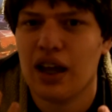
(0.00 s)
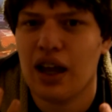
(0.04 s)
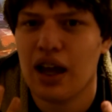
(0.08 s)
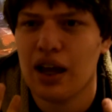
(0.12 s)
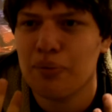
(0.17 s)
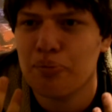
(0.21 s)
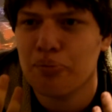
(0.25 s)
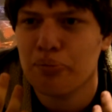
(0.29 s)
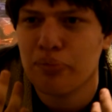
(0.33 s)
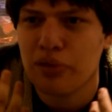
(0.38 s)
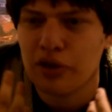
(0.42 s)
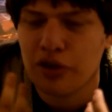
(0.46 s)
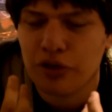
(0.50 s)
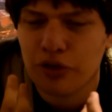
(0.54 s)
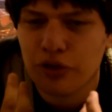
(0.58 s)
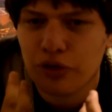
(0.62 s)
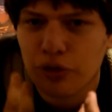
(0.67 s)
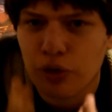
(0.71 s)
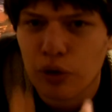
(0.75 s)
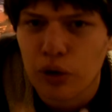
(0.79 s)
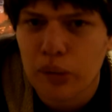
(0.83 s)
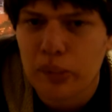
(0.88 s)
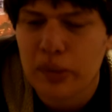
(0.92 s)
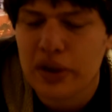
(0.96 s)
a
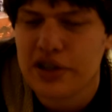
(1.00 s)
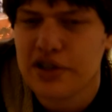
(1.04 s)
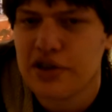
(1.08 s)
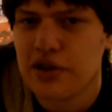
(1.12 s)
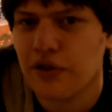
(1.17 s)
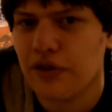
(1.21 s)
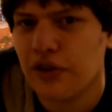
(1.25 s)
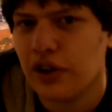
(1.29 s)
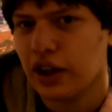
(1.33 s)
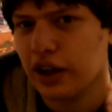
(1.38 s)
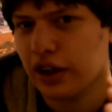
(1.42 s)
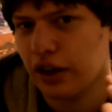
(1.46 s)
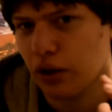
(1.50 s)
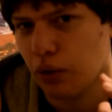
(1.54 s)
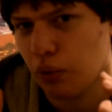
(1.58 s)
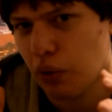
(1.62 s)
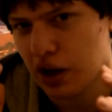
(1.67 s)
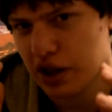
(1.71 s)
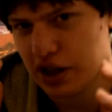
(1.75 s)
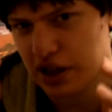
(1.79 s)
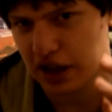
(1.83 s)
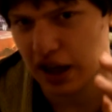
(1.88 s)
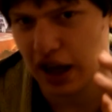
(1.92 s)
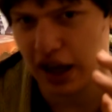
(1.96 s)
performance, you feel like you're
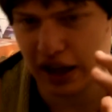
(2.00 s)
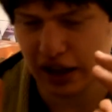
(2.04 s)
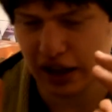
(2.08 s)
watching a